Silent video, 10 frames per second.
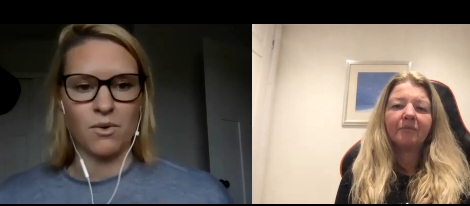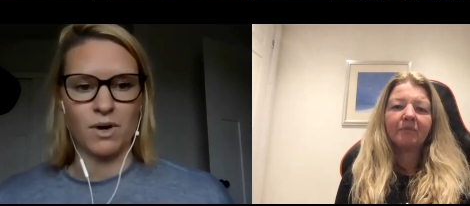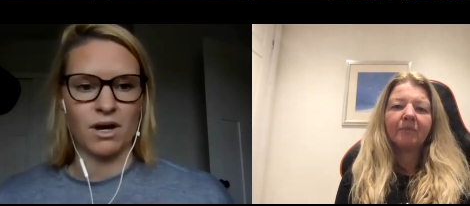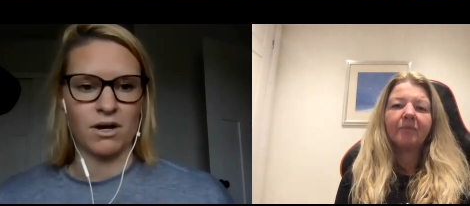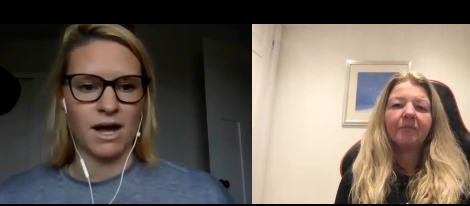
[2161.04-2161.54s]

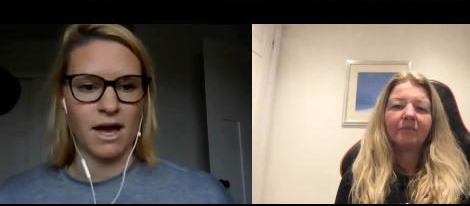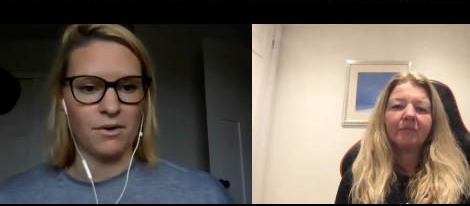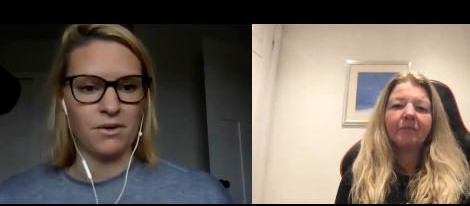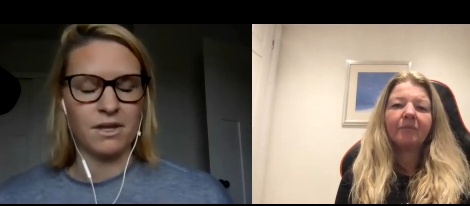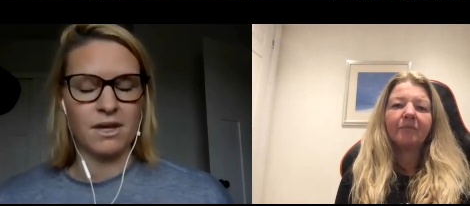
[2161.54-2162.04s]
Speaker 1: quit on our
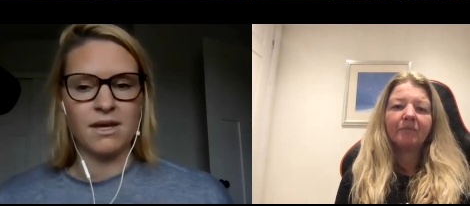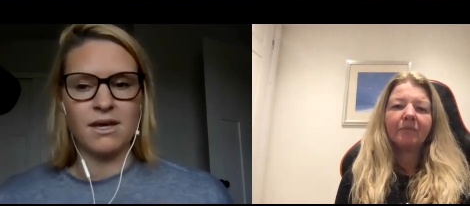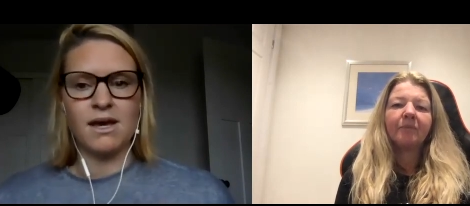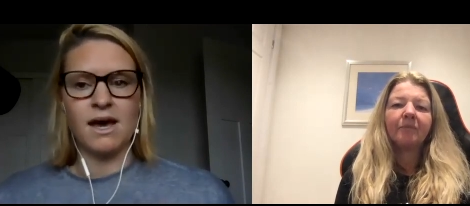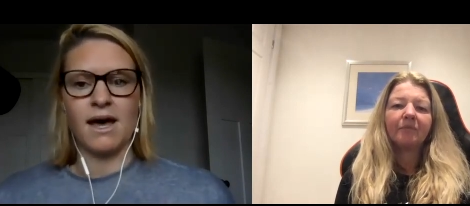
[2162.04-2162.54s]
health
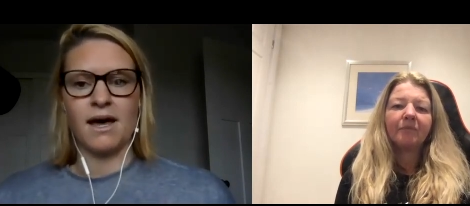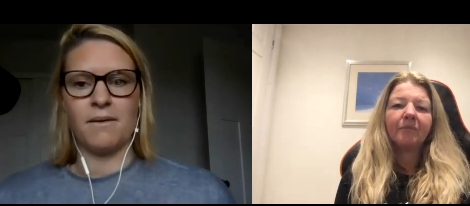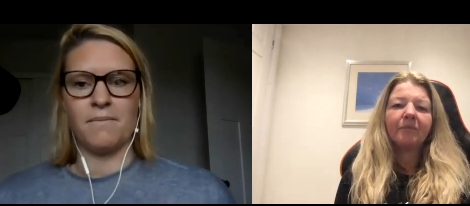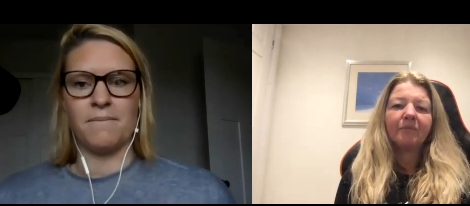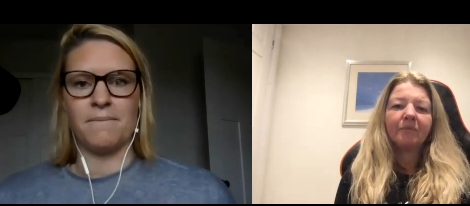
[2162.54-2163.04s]

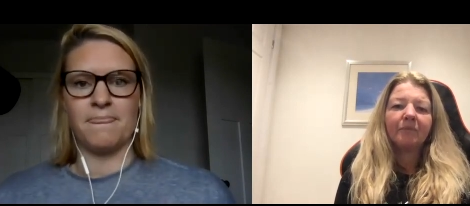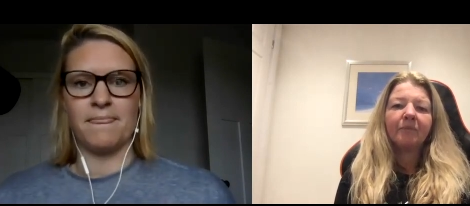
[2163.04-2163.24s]
um,